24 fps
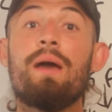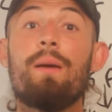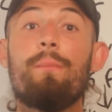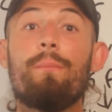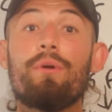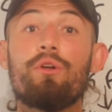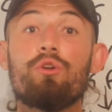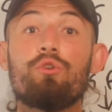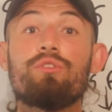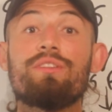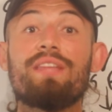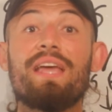
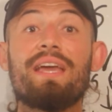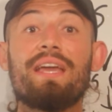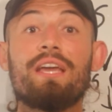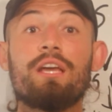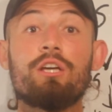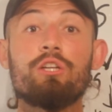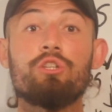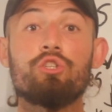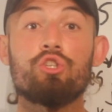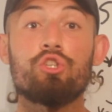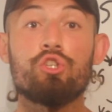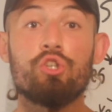but you're taking
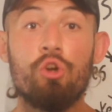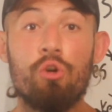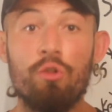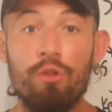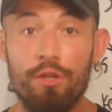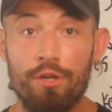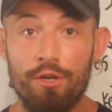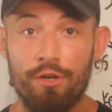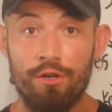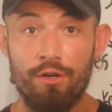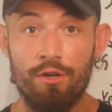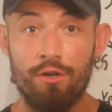control
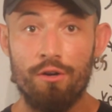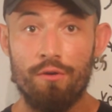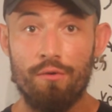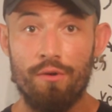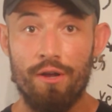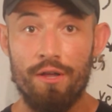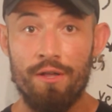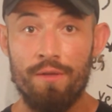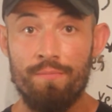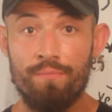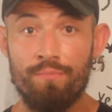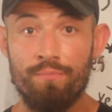here,
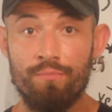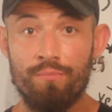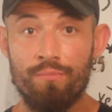right?